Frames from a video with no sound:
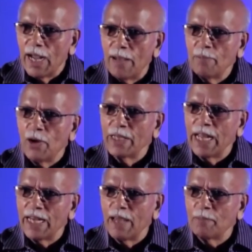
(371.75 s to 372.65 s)
I am not
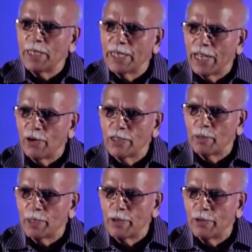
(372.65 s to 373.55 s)
that happy that I got
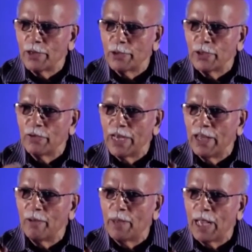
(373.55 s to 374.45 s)
the Padma Award. Do you know when
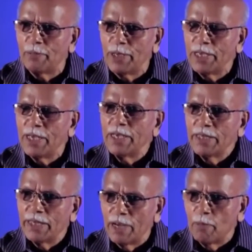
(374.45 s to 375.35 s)
I will be happy?
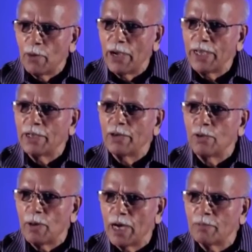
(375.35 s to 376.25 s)
That boy
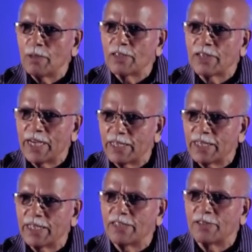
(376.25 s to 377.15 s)
Kumar must
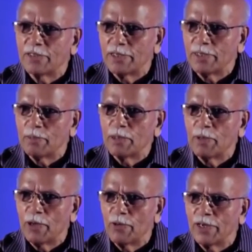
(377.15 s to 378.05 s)
get his
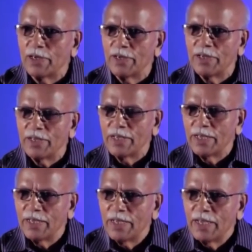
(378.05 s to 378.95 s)
Padma Award.
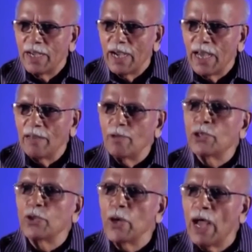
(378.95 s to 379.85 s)
I will
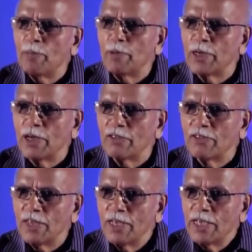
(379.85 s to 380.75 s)
be too happy
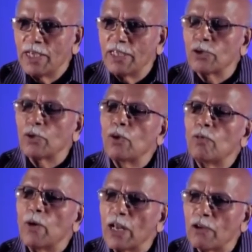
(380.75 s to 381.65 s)
because he is a
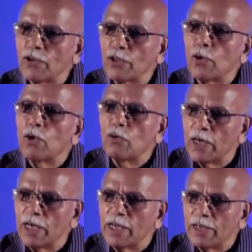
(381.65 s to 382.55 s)
role model for the whole
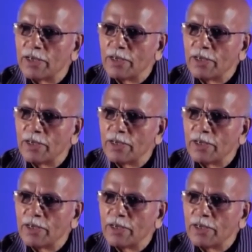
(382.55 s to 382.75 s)
world.